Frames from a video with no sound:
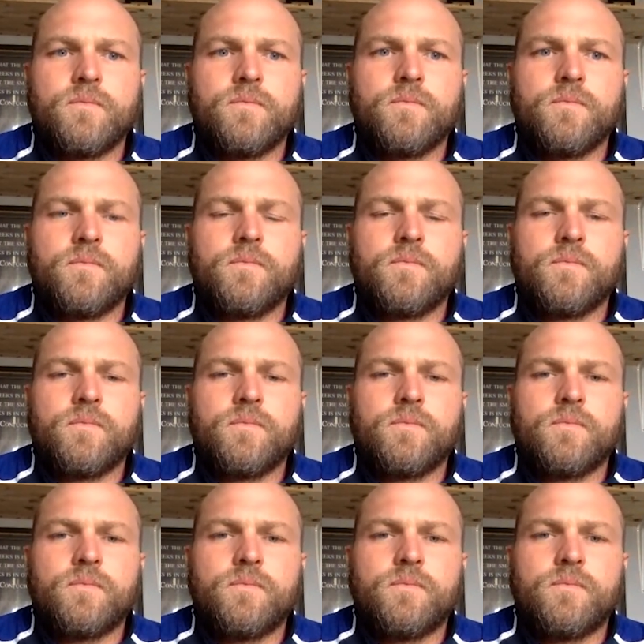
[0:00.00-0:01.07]

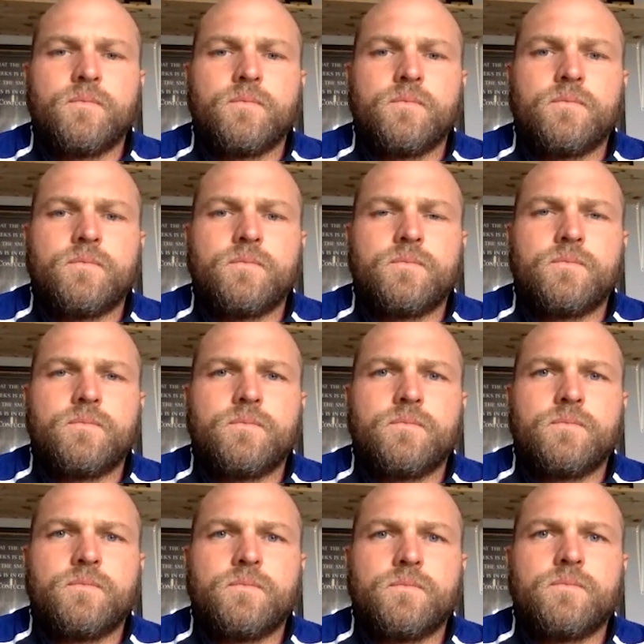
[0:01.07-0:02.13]

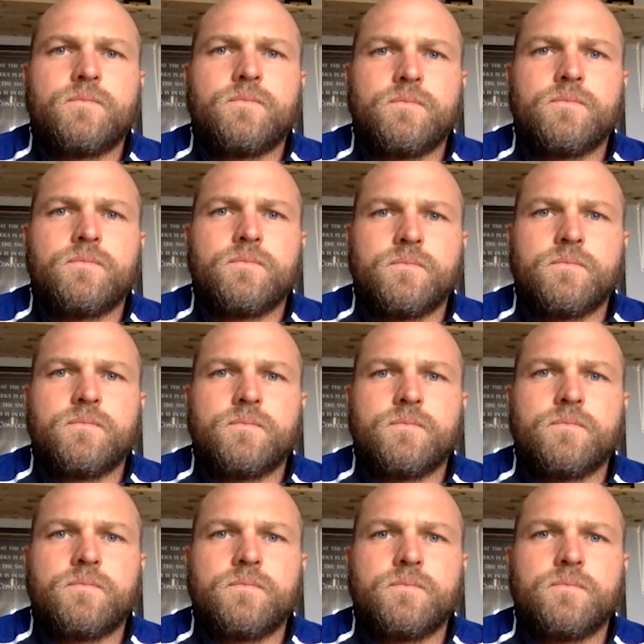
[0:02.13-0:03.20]

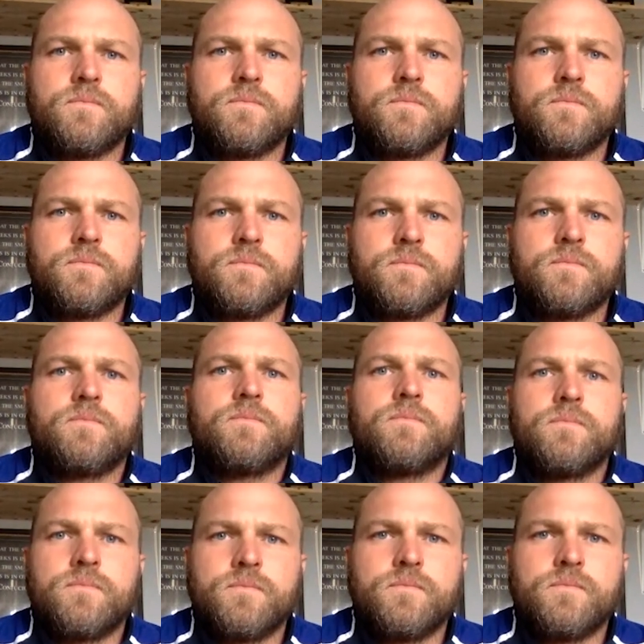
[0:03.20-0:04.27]

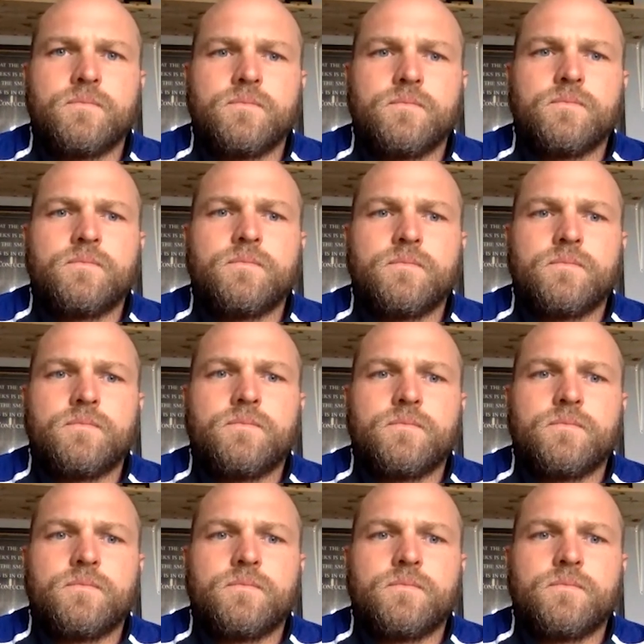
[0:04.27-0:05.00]
[no speech]